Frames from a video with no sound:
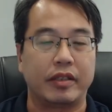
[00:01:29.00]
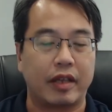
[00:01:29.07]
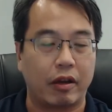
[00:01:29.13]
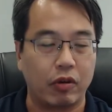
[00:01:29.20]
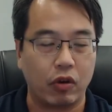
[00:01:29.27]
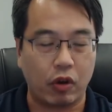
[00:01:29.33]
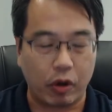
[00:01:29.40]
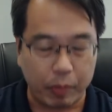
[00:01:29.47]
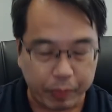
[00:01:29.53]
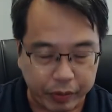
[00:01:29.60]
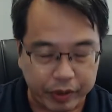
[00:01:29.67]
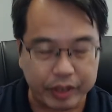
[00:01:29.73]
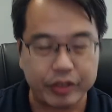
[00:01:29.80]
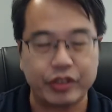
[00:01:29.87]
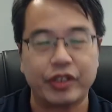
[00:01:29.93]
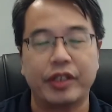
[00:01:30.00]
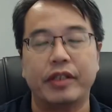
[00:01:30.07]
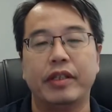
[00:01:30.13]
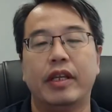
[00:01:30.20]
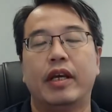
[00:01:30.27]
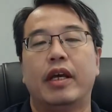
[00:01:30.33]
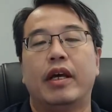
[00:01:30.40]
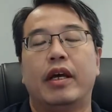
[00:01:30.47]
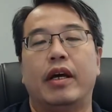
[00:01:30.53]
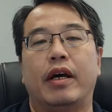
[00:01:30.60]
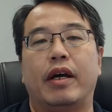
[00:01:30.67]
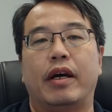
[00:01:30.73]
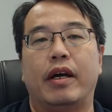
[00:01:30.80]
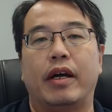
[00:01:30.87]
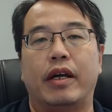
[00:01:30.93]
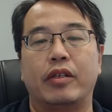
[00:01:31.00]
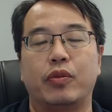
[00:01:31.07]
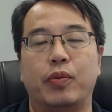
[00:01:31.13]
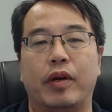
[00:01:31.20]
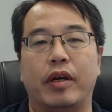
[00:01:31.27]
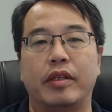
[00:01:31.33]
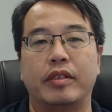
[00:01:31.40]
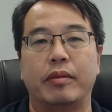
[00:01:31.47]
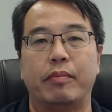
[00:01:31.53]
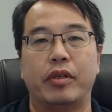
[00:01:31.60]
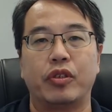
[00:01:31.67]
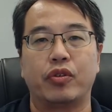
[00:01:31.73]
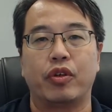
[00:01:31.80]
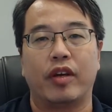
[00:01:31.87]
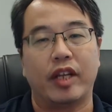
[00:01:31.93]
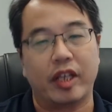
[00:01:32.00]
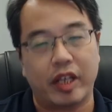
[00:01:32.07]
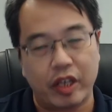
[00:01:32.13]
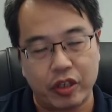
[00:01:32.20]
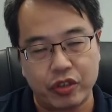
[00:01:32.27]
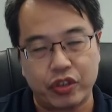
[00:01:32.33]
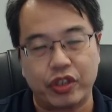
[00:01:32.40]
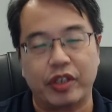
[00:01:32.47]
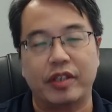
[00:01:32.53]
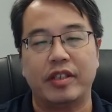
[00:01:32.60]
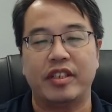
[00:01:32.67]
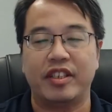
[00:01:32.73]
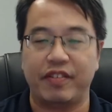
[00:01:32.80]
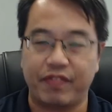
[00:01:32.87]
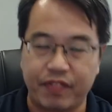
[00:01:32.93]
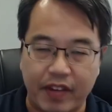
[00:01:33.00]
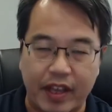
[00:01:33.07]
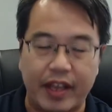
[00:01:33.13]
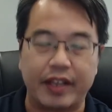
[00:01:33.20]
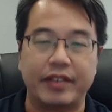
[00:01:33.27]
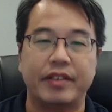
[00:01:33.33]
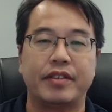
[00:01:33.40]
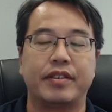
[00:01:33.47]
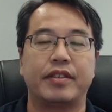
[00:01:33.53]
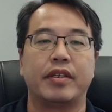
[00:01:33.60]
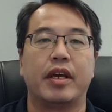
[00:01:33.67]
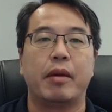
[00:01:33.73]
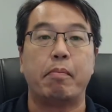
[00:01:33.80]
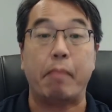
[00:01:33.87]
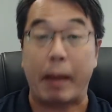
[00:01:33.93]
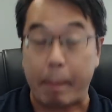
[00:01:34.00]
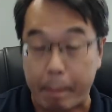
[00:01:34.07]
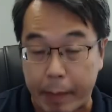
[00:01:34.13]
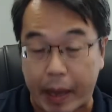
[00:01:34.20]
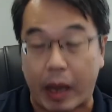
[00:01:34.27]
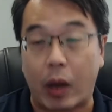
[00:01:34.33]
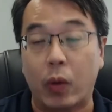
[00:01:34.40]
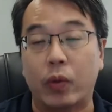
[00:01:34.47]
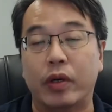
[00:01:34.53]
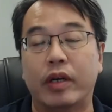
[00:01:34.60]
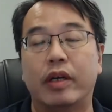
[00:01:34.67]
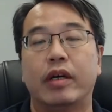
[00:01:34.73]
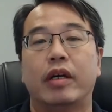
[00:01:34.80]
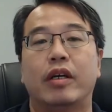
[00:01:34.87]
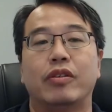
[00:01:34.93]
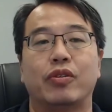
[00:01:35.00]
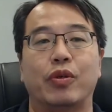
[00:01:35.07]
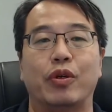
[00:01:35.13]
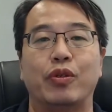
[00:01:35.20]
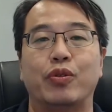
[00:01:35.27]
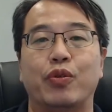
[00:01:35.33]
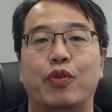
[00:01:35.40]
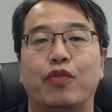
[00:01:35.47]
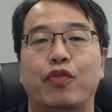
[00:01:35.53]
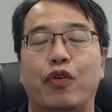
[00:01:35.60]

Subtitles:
Town Corporation, as well as the Ministry of Education, Defence, Manpower, so on and so